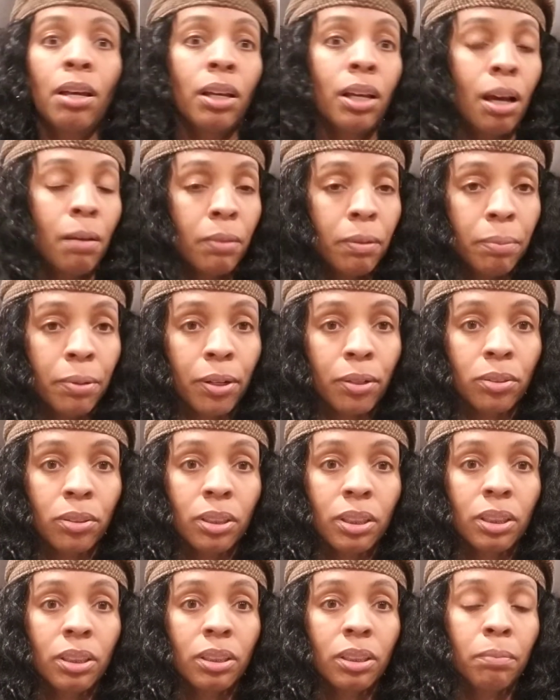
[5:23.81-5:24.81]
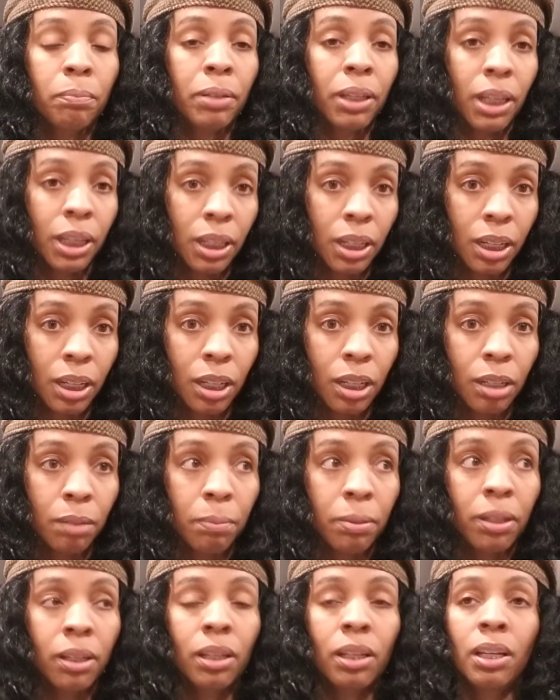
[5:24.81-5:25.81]
come in person to pick it
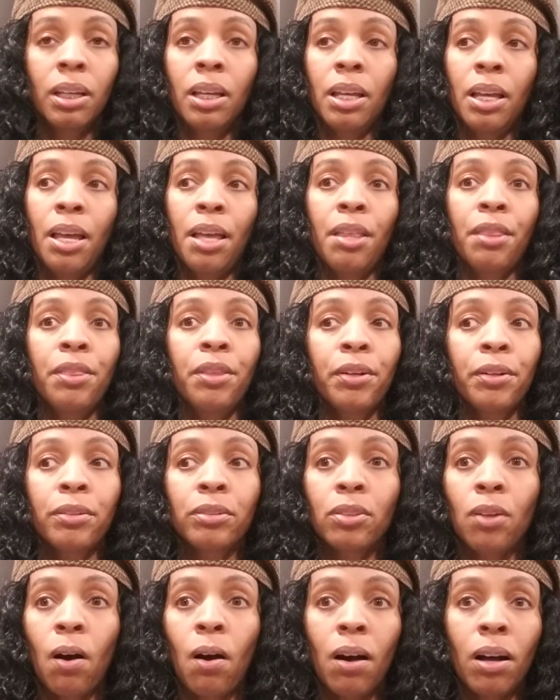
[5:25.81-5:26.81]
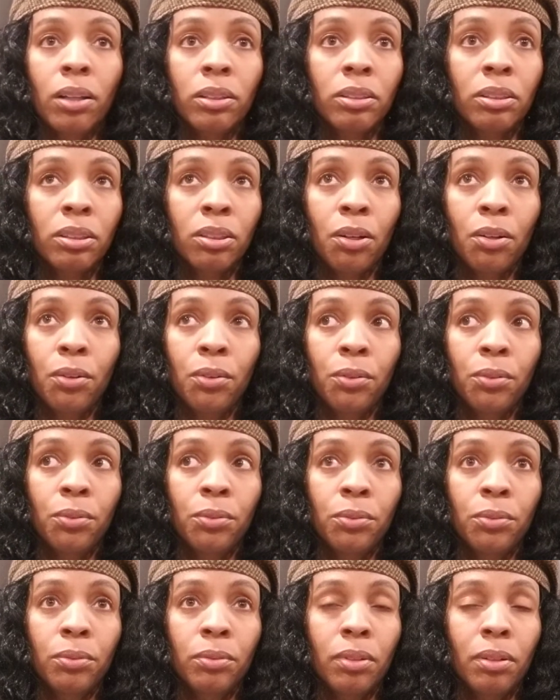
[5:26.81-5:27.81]
up. There's
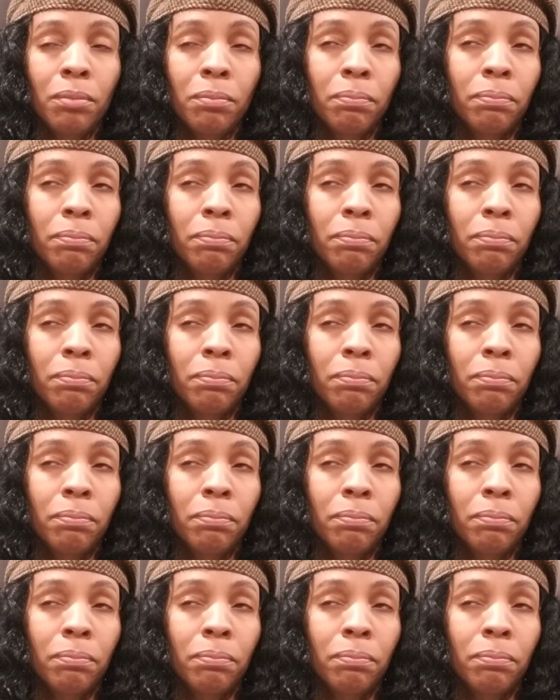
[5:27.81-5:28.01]
also